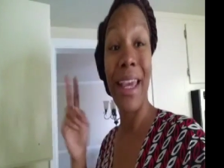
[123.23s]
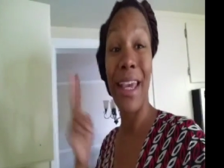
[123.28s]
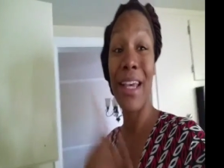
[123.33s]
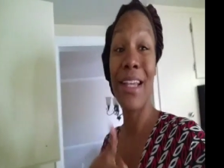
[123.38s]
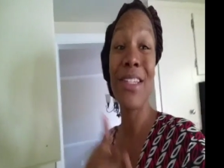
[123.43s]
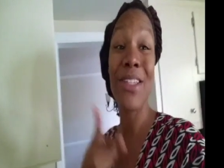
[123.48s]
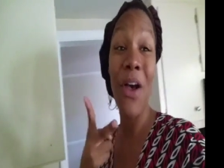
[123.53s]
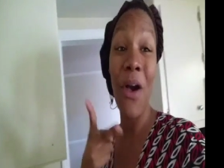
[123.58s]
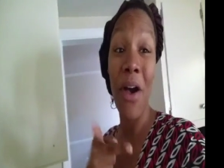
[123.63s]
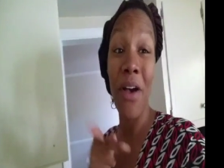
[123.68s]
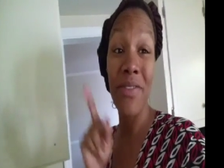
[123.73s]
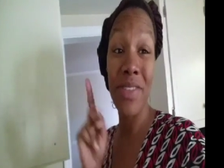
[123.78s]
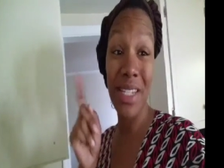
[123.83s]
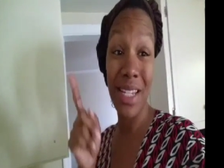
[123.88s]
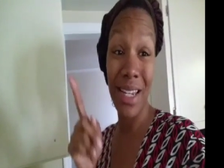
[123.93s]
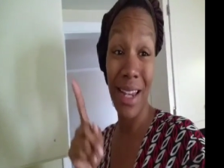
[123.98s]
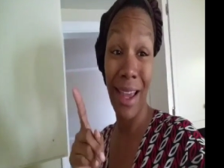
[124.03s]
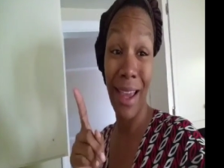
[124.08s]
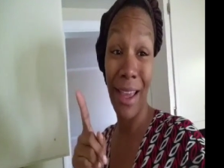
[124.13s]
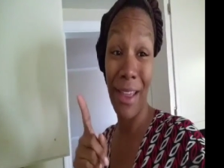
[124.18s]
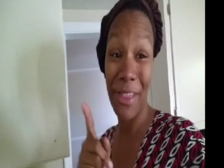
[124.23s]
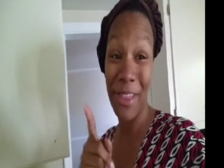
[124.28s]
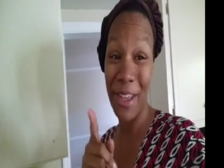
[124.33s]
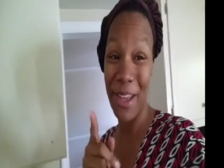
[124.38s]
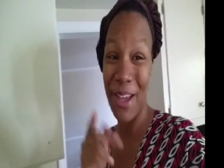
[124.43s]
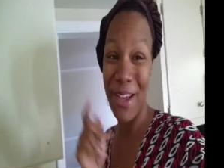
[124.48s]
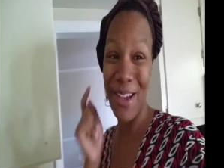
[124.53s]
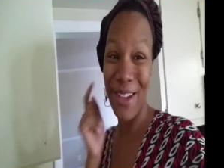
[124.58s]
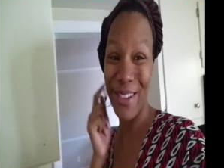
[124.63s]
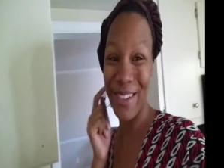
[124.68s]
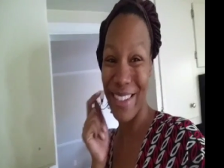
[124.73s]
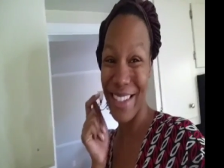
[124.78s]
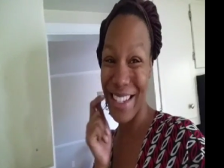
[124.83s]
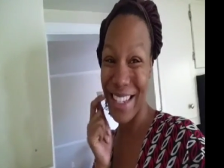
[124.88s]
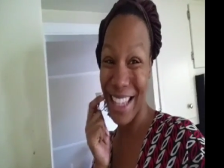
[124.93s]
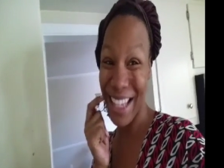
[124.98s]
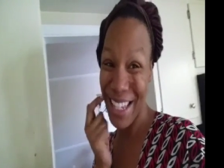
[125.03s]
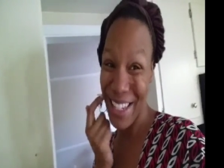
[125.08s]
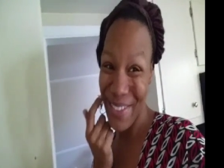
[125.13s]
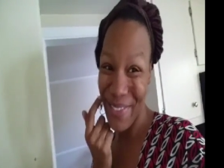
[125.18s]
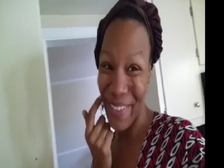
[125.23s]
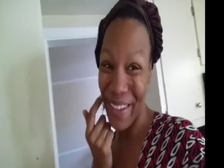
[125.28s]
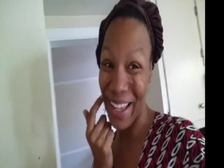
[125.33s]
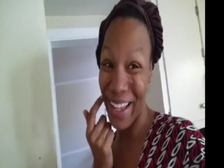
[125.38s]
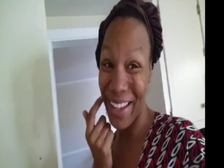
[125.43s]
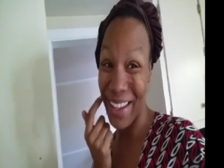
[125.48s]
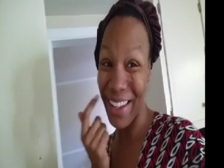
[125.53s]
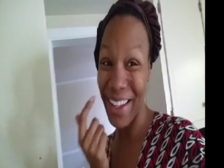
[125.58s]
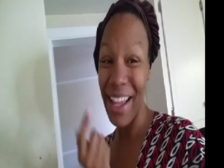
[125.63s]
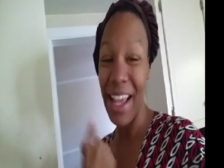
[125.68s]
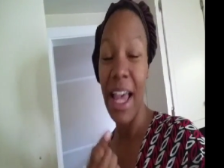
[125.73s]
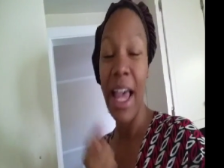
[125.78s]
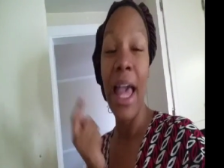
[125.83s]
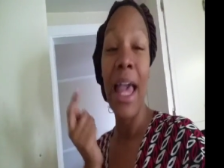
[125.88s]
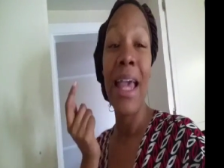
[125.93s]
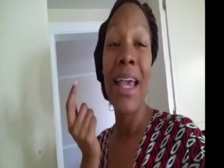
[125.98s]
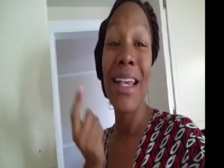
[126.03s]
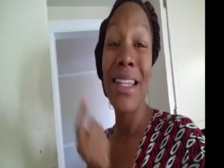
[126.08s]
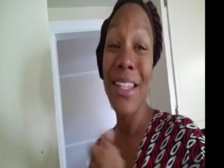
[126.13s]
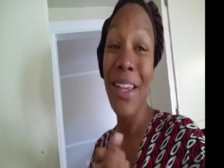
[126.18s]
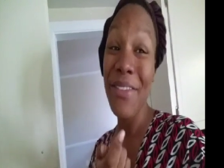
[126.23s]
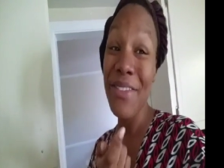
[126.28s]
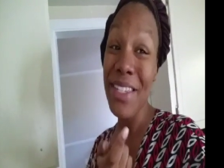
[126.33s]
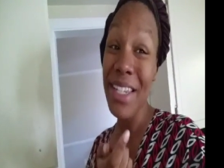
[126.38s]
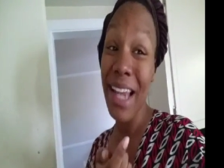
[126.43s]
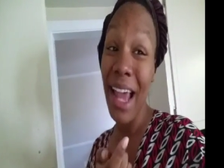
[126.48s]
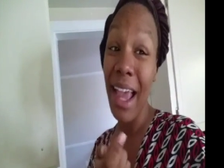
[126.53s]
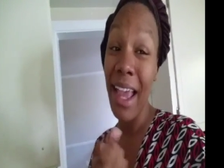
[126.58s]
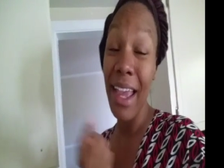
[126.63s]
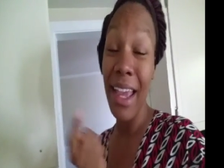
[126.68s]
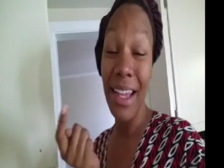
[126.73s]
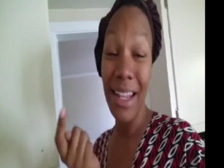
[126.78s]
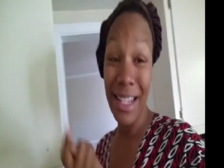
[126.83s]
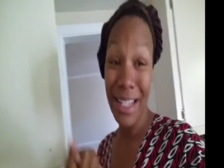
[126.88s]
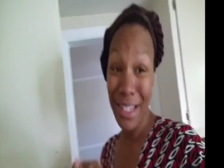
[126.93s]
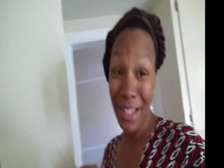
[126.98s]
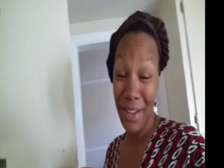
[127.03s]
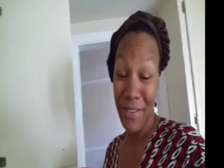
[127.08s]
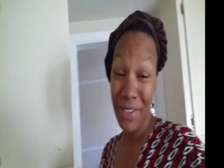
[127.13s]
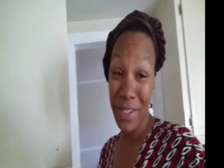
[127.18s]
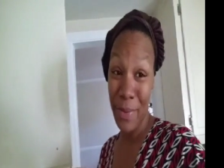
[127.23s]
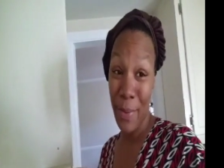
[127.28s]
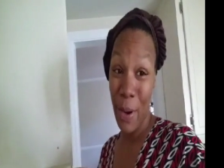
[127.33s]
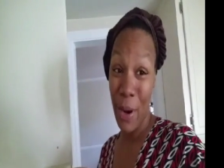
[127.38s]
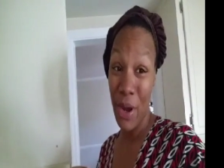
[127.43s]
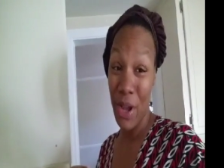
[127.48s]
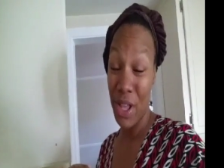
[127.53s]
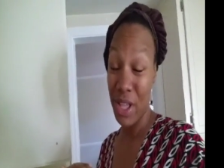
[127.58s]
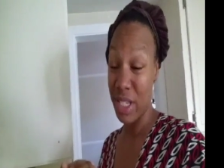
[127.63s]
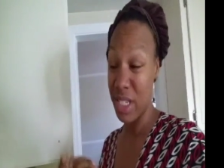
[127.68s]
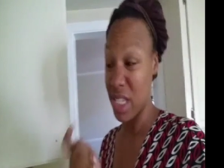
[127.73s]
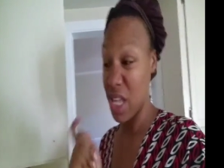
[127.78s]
He is off tonight though. See that smile? He's off tonight and he's off tomorrow.